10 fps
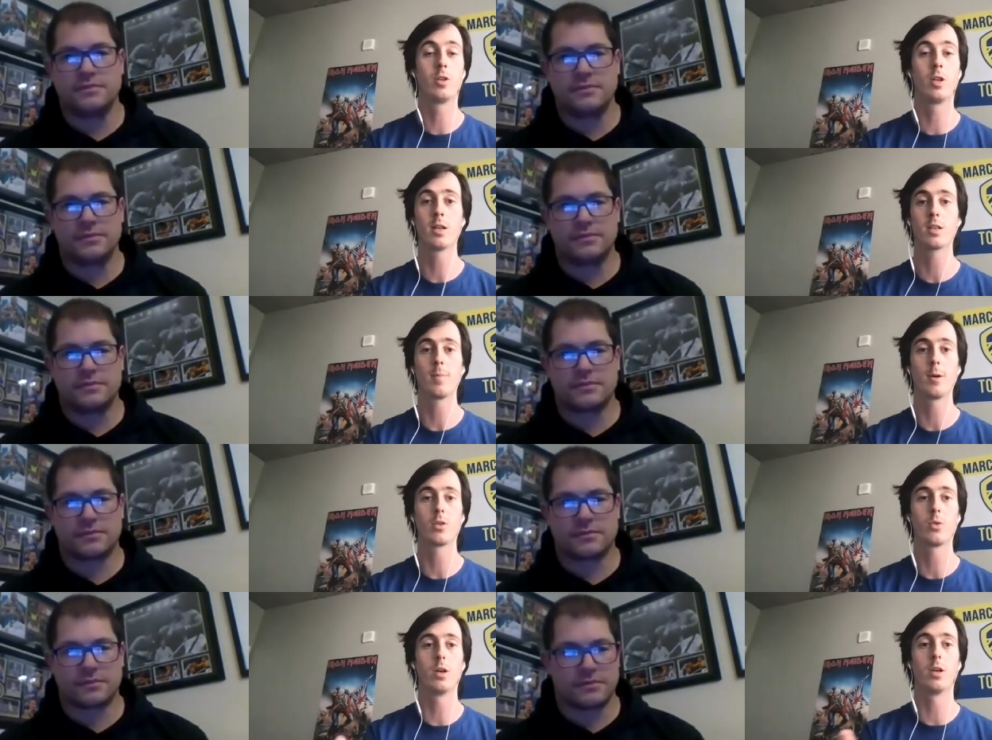Speaker 1: hit us up on
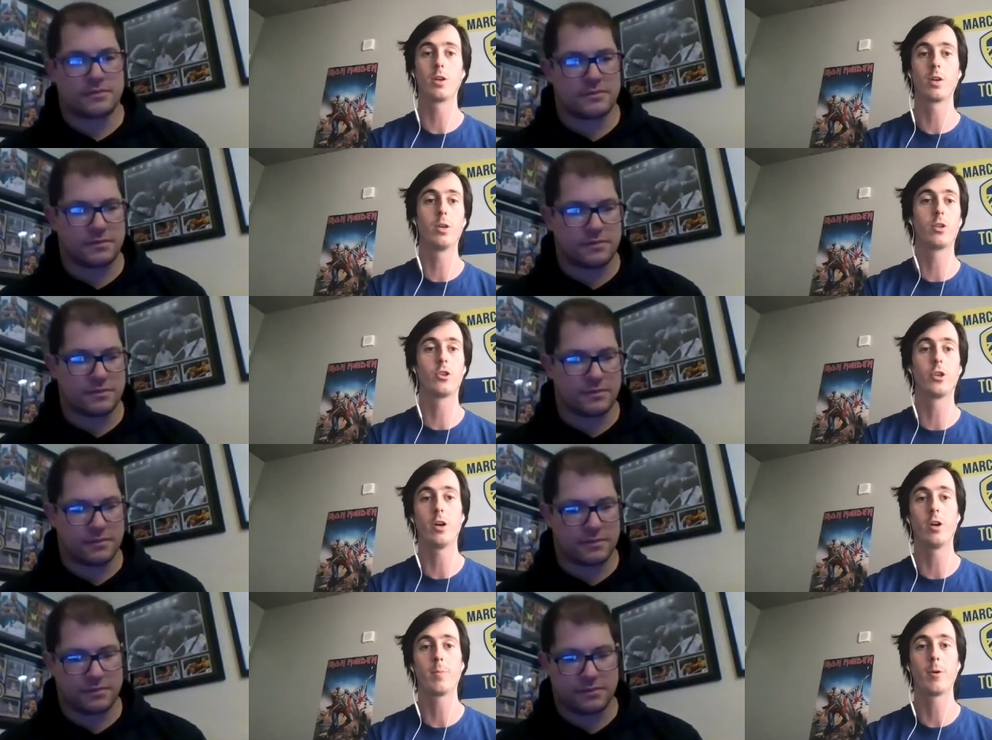Twitter. You can reach
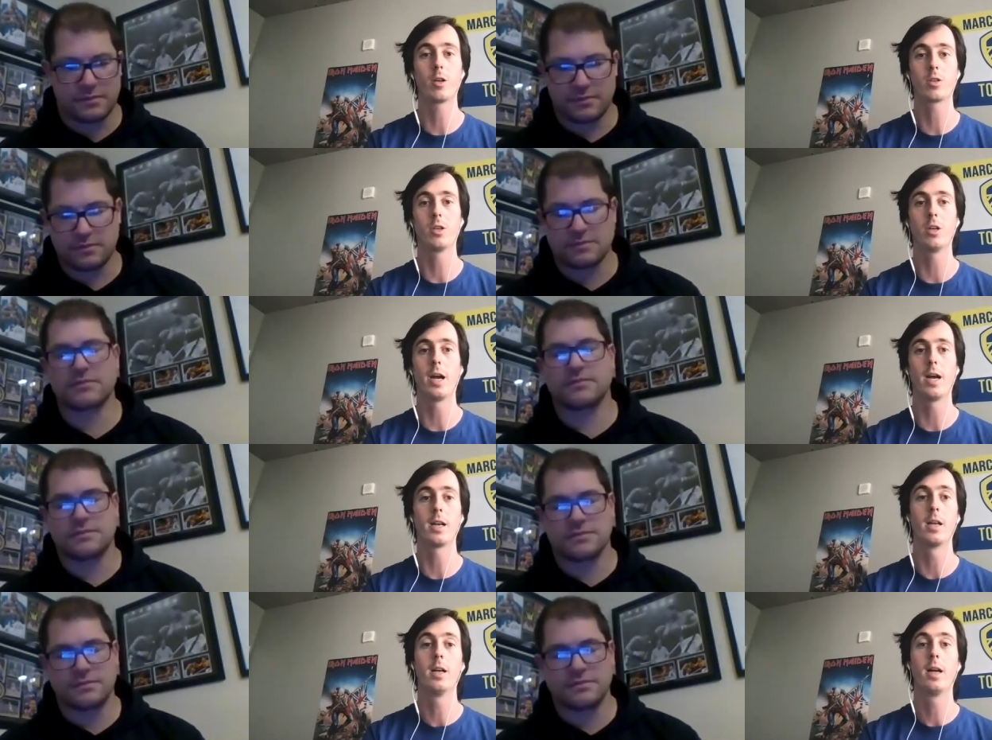Jarrod Prosser at
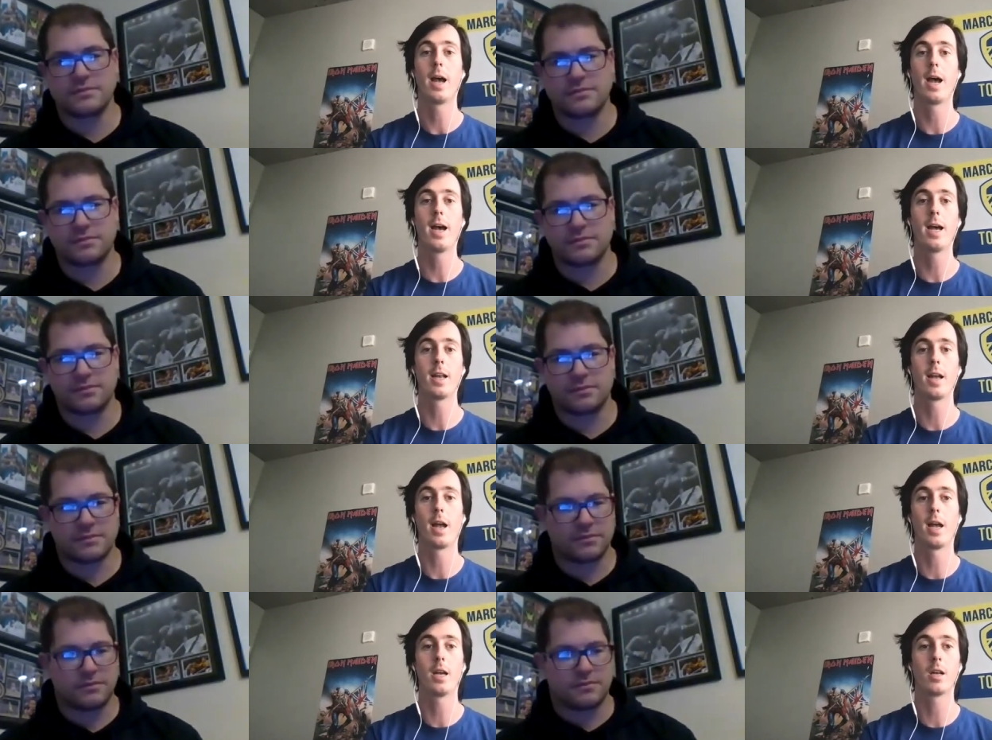at
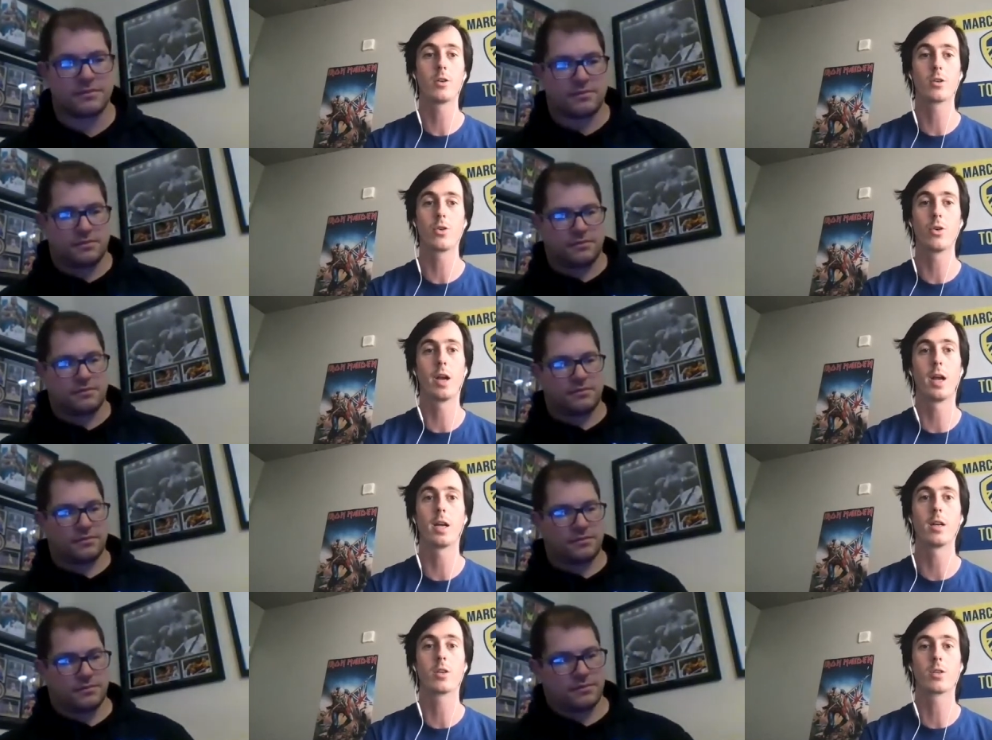hey underscore hey
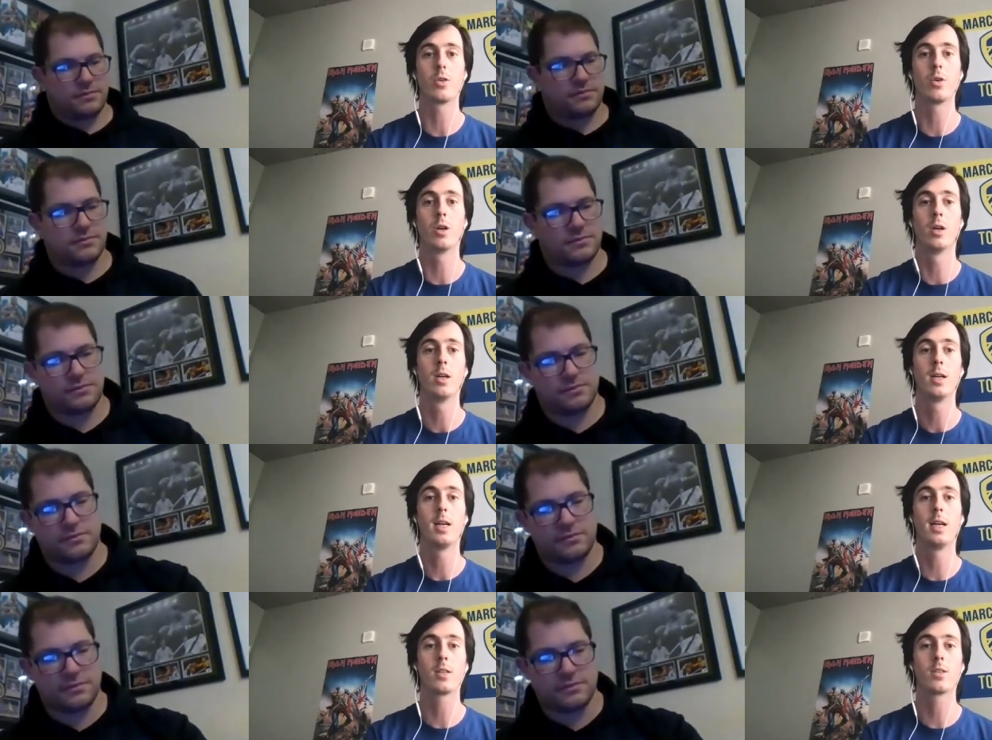underscore
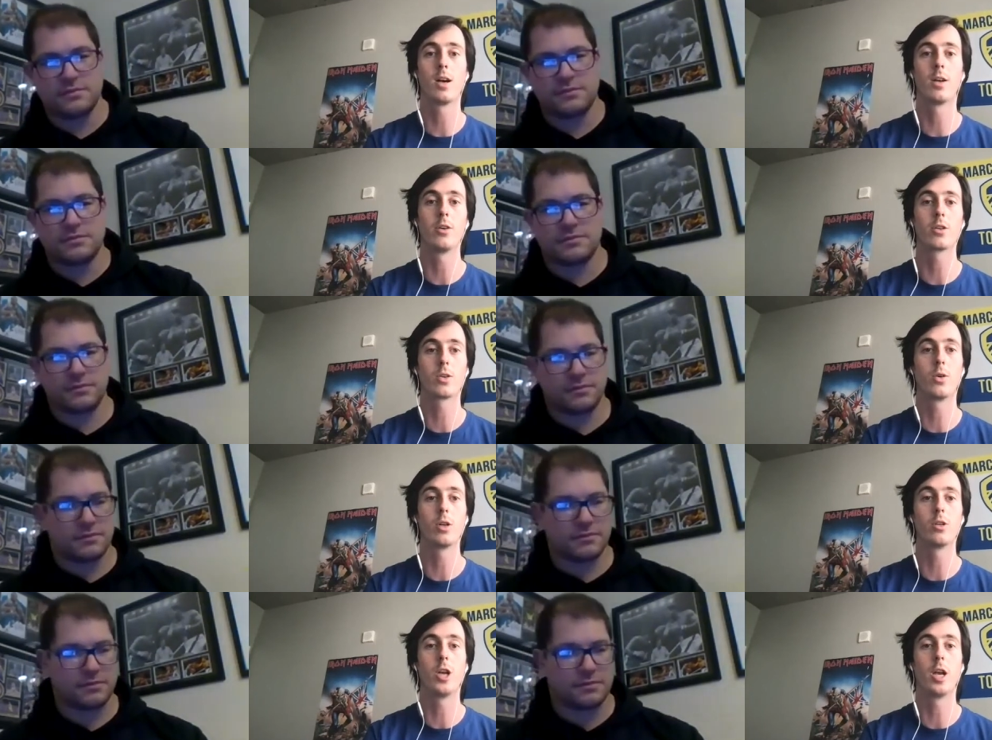it's underscore
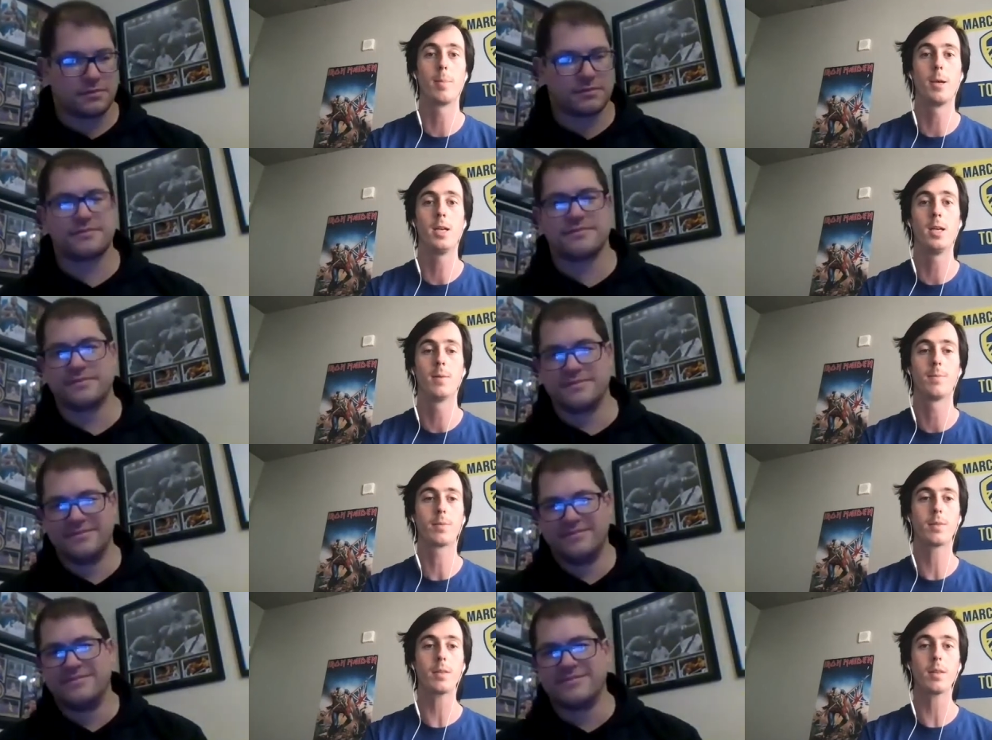JP.
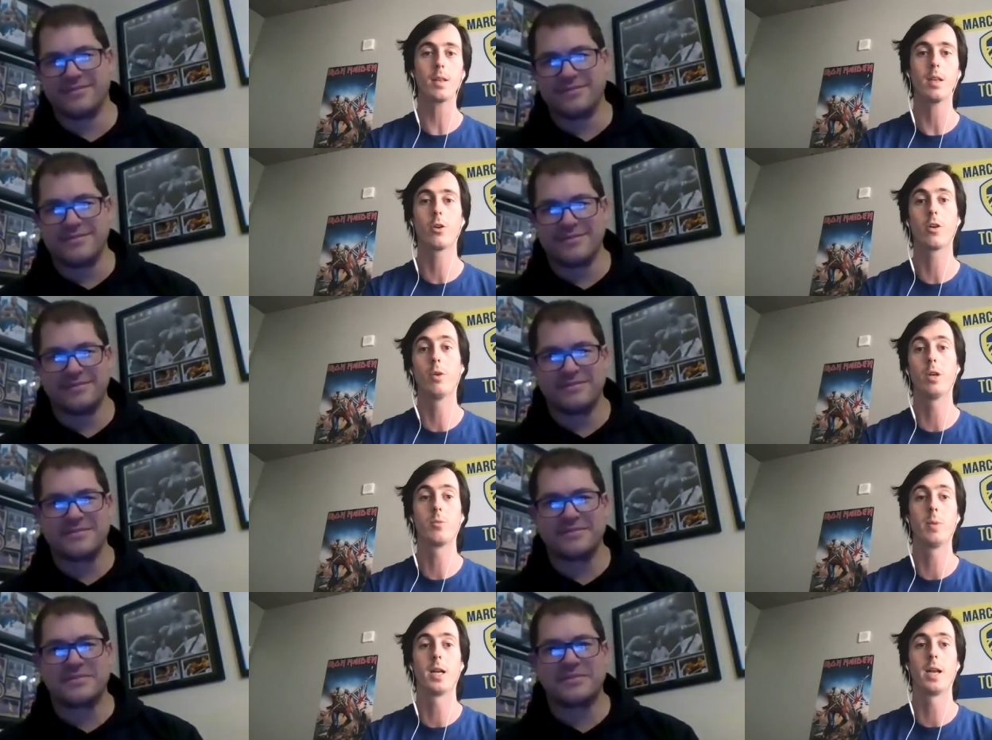You can reach
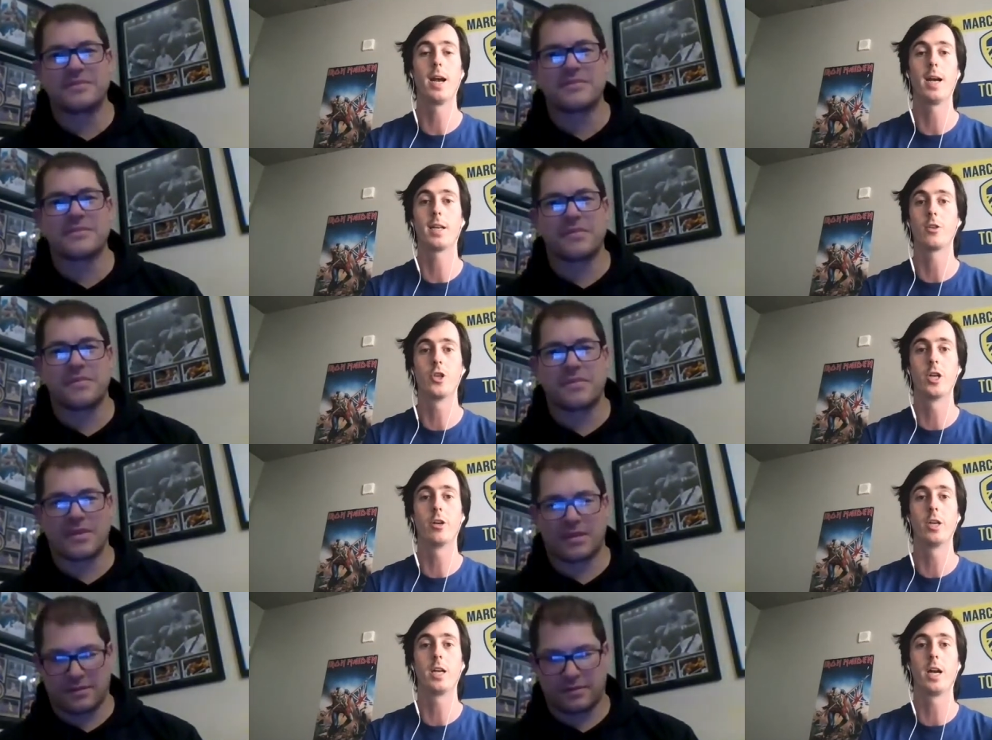me at at
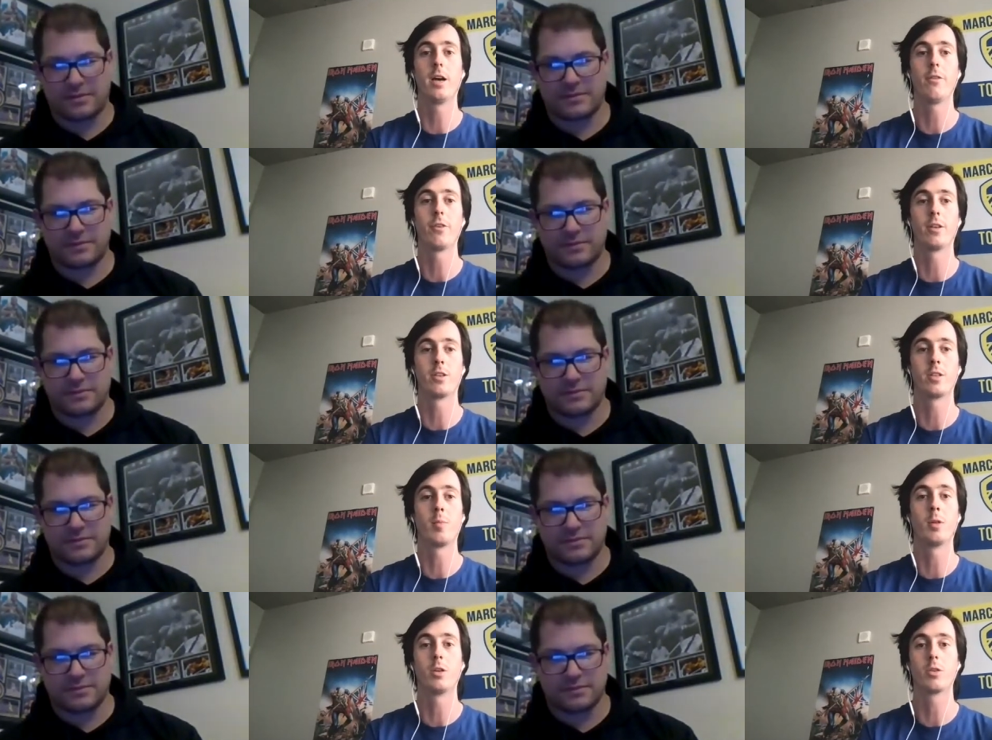Jerry F. It's
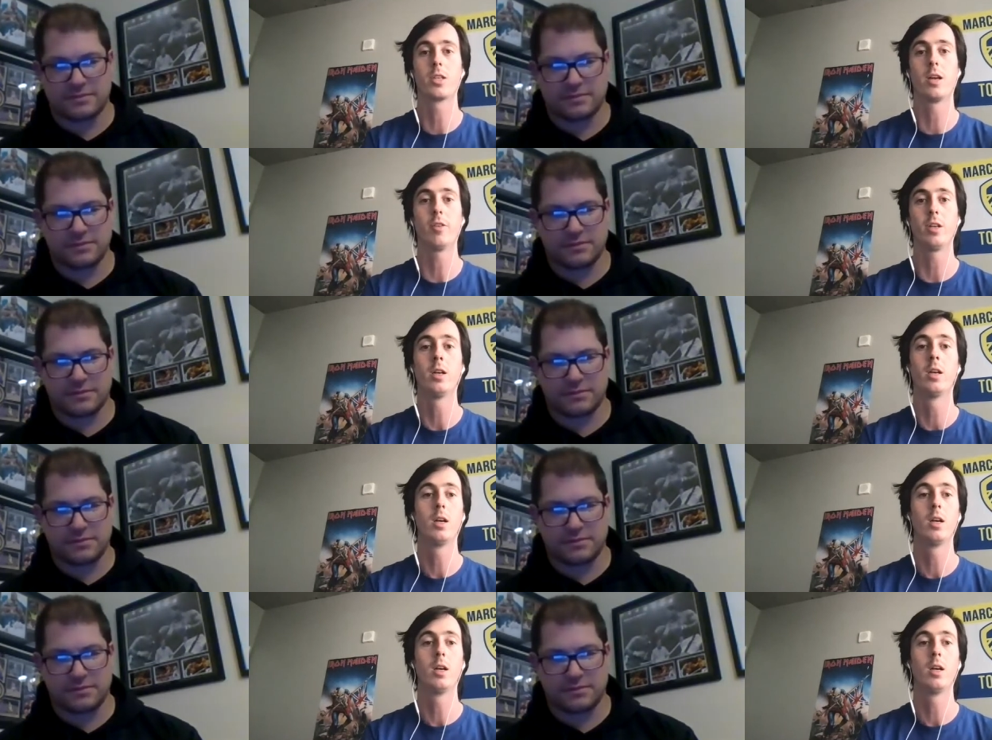007.